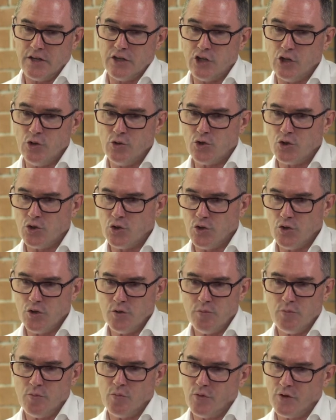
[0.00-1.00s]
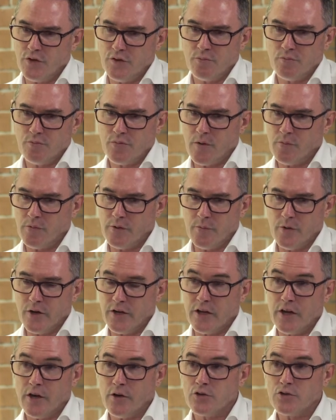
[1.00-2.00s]
YouTube was probably my
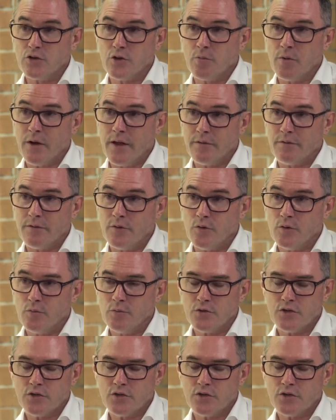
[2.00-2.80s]
go-to platform.